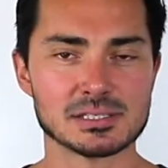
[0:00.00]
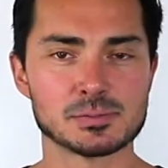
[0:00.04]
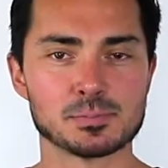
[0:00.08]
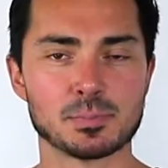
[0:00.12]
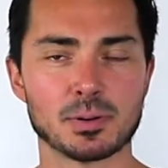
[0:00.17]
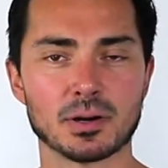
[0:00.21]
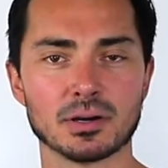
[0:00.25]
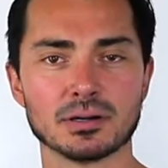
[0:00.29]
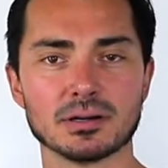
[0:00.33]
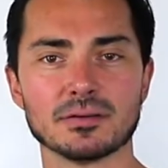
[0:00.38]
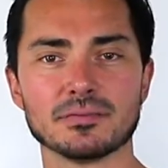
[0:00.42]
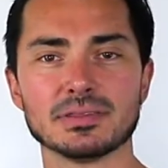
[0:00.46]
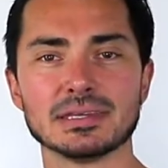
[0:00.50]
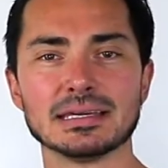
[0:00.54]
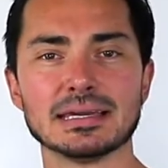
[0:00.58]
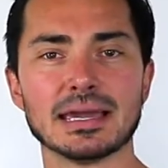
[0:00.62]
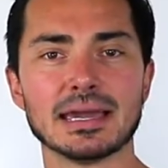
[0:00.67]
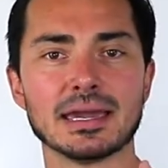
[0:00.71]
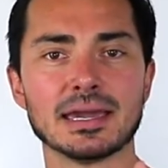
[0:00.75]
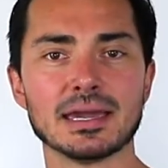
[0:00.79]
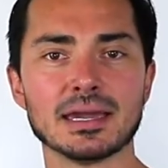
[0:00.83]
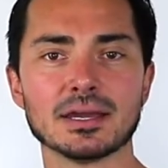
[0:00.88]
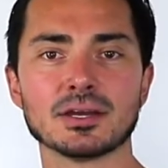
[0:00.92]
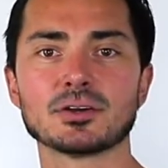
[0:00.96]
It's part of the
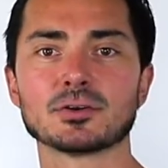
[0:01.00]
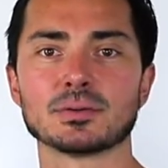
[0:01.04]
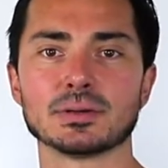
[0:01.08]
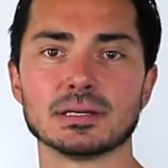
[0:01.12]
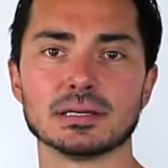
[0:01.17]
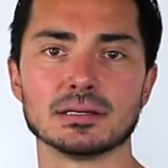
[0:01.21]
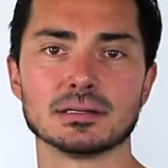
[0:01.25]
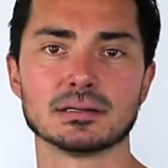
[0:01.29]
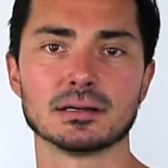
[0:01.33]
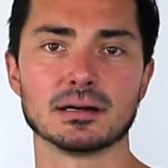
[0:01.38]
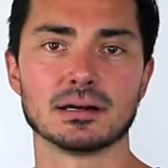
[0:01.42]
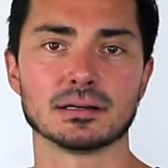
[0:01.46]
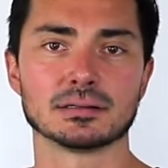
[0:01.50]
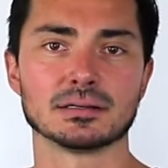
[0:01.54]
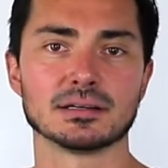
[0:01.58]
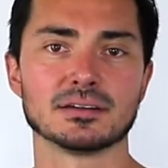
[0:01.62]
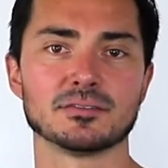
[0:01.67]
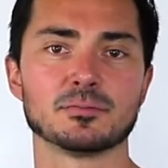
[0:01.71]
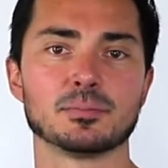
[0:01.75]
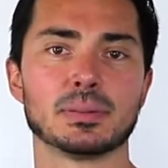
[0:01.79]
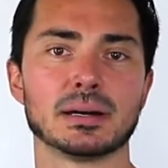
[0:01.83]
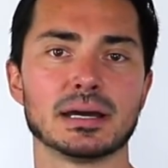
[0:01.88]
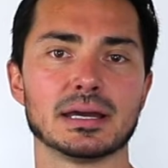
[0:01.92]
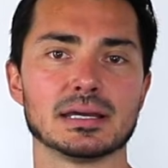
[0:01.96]
anchoring
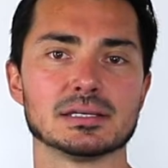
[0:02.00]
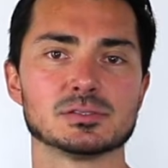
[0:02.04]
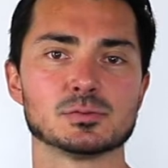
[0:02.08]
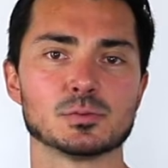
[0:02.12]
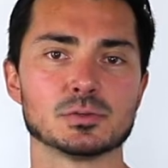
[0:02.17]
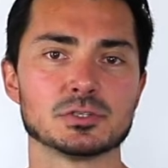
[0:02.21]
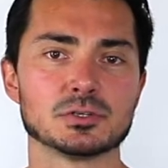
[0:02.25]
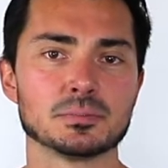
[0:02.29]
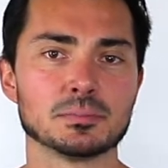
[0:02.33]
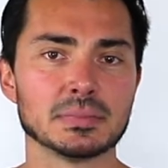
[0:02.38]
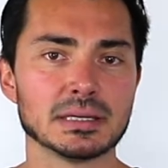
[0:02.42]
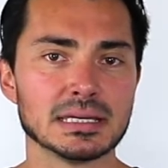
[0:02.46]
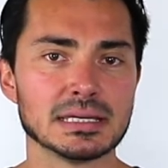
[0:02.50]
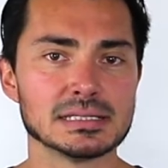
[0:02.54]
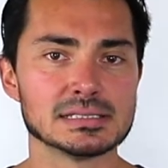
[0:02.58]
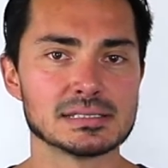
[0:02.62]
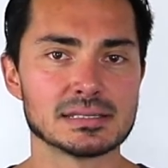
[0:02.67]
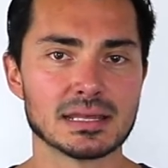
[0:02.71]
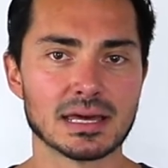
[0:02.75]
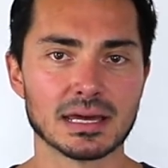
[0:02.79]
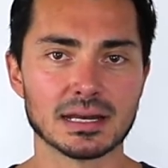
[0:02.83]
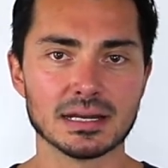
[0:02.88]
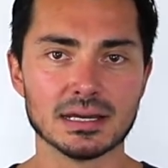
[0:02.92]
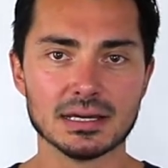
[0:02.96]
cognitive bias, which means
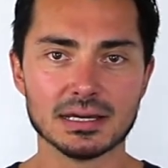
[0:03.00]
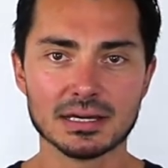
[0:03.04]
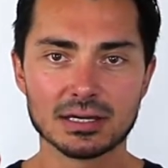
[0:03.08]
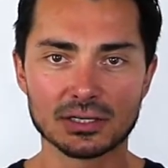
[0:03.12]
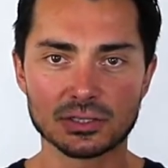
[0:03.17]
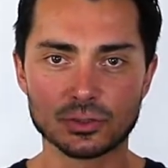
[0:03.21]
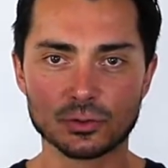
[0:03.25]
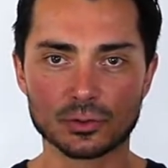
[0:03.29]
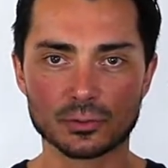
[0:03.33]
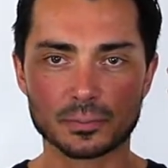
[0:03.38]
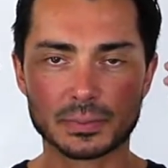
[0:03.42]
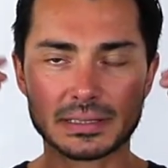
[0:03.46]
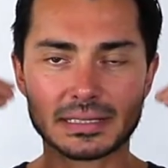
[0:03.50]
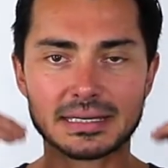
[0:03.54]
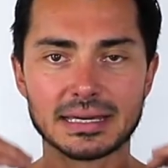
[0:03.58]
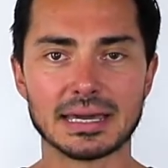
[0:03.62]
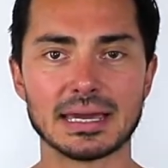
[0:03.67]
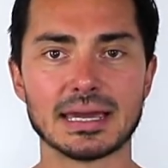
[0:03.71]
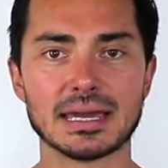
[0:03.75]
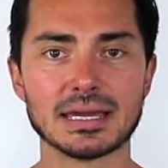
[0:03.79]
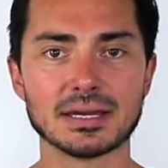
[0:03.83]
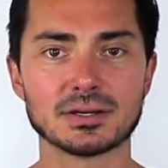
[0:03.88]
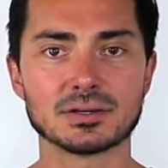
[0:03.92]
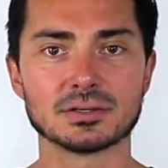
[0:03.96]
that you are being
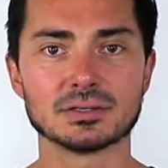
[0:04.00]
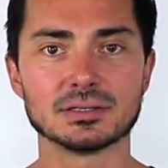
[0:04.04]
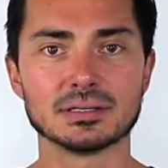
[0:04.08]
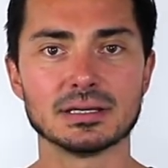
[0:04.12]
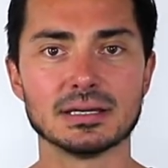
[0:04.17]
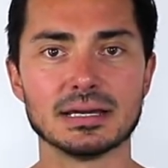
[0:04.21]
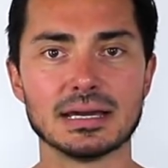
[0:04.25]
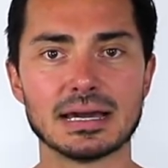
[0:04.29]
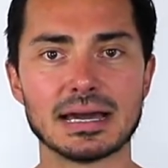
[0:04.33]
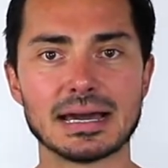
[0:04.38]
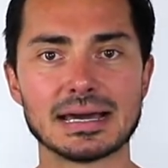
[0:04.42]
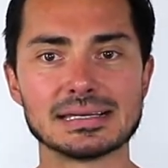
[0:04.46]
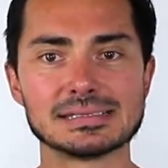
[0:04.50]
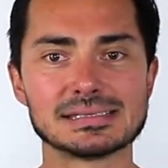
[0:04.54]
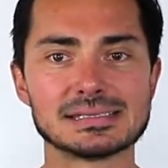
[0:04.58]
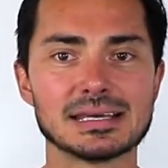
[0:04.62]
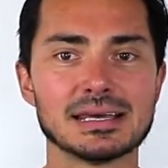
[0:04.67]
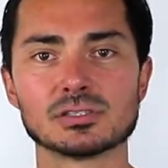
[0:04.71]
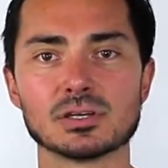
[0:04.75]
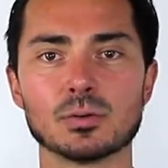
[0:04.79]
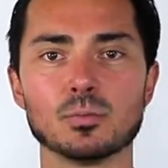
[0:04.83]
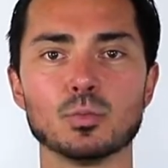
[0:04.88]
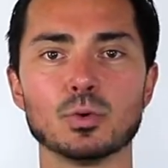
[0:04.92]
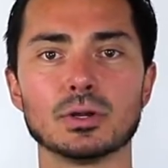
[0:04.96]
anchored as
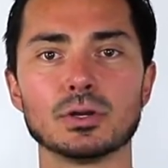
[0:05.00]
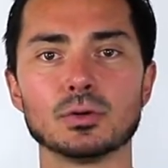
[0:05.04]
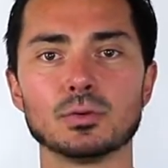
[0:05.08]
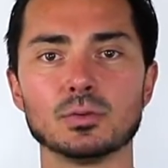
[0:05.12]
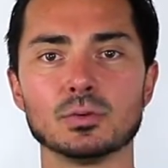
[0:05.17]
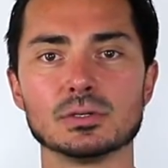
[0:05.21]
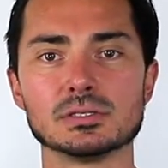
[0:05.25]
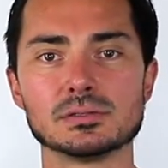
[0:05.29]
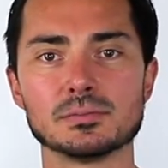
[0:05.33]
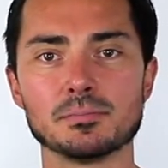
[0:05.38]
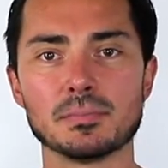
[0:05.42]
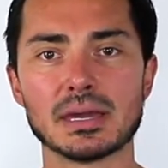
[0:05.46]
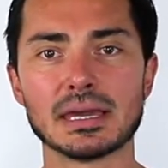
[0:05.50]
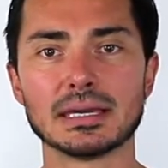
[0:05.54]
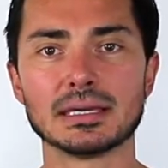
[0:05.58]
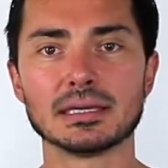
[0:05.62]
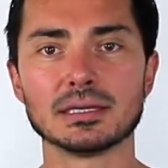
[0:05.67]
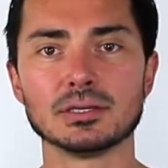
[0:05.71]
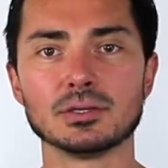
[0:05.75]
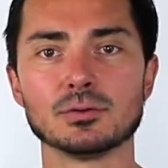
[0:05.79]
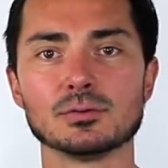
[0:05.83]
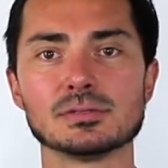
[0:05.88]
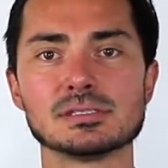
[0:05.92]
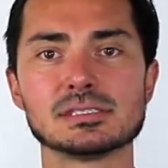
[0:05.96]
someone who is
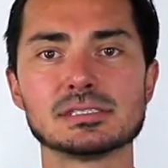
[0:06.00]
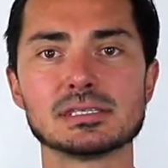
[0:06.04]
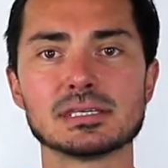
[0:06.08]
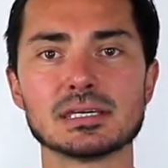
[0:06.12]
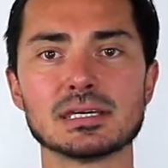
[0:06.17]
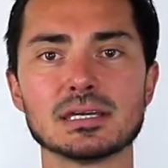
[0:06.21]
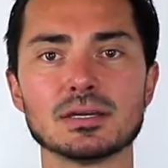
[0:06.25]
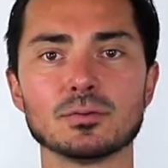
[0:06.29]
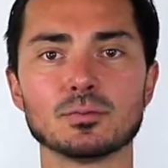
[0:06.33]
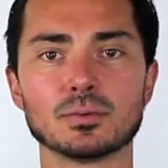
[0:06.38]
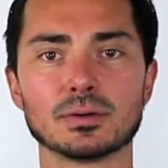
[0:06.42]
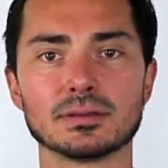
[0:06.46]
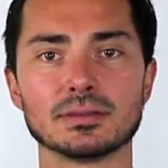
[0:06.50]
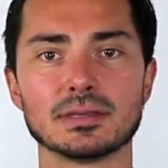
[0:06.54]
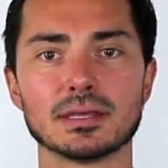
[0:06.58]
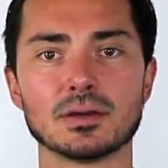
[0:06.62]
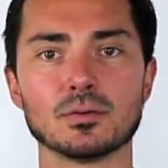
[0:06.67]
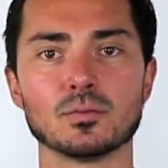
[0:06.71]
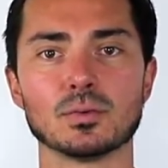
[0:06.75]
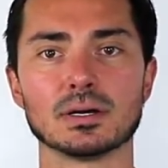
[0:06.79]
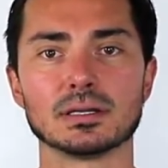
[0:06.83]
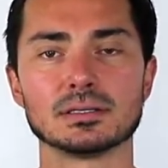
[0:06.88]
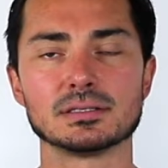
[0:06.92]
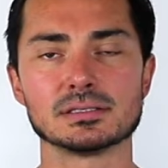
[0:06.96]
making you see what
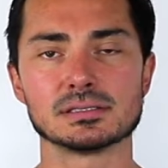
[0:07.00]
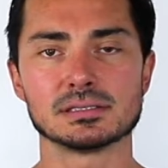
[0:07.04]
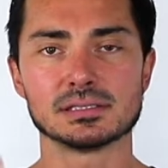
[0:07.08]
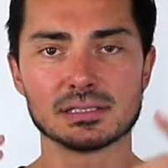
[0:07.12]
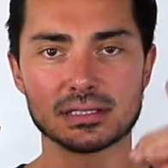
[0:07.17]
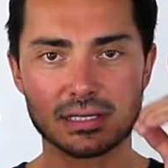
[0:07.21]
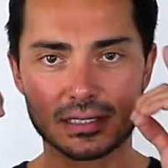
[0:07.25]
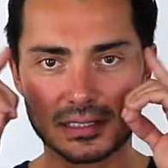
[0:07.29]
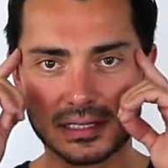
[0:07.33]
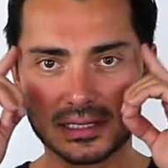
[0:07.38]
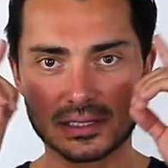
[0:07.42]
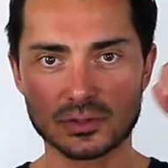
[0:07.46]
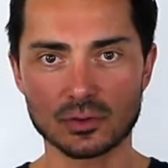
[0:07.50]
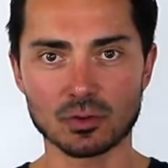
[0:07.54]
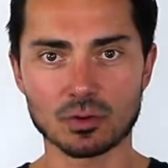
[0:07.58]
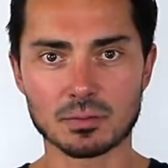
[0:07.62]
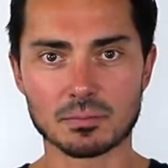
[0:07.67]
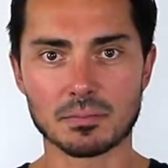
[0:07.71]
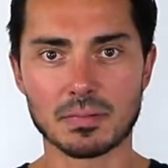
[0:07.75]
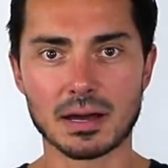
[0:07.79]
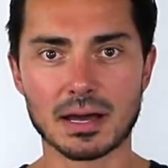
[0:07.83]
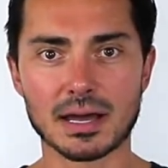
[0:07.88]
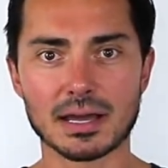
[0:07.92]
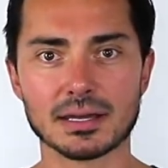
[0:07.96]
they want to see, and in your
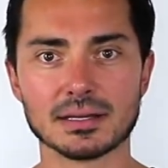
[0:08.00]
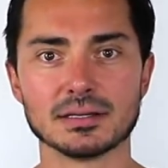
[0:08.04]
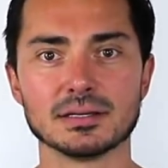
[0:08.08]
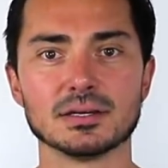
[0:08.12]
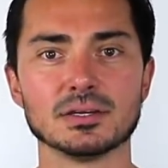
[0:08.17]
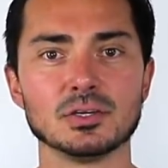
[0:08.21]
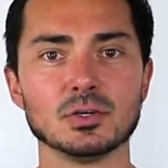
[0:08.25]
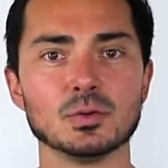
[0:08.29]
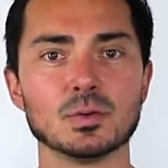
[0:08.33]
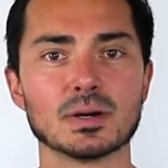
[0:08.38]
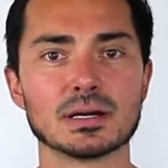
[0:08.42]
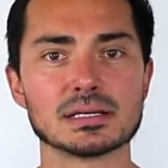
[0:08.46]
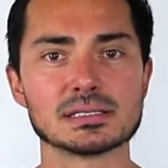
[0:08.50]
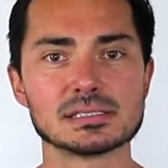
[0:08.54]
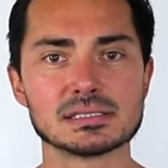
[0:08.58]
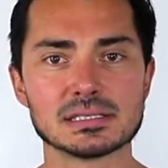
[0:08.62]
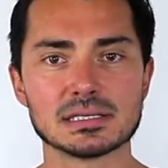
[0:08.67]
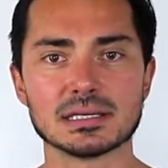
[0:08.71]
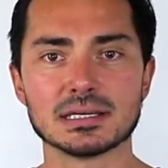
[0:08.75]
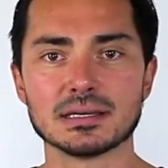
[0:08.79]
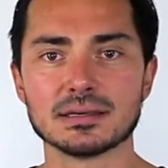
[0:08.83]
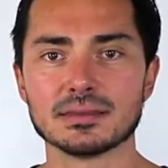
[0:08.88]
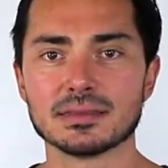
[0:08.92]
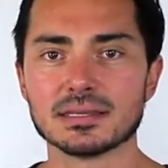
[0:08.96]
mind, you are
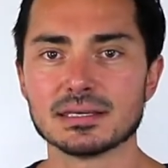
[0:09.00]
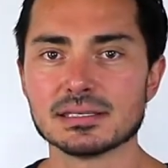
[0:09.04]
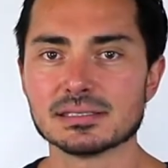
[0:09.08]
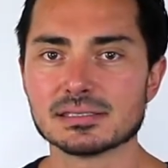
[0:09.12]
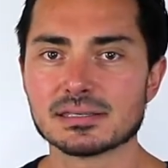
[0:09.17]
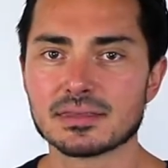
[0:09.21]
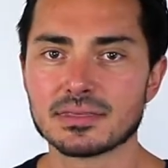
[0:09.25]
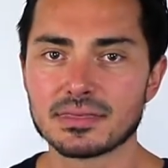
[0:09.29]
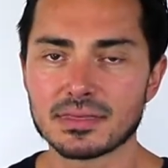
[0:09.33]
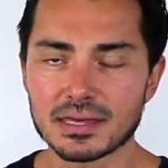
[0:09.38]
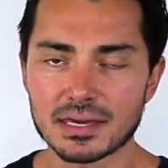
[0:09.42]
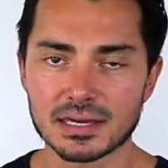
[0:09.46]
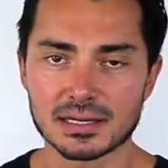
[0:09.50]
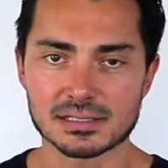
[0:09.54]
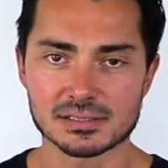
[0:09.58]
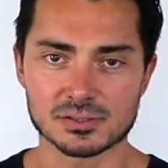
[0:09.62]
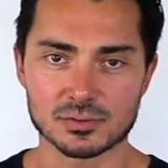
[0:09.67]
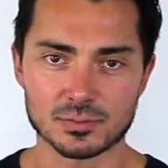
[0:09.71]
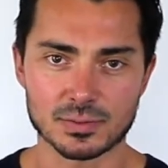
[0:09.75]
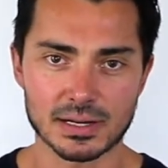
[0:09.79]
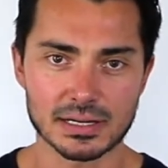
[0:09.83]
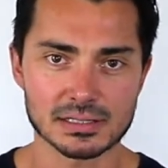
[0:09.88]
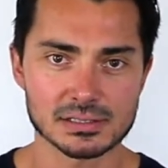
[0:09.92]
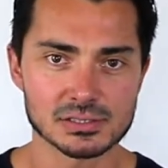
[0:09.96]
seeing these things,
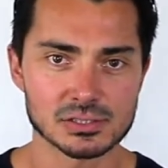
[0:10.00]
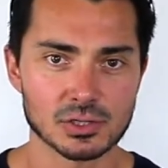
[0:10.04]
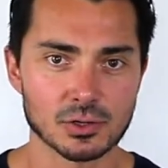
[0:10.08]
right?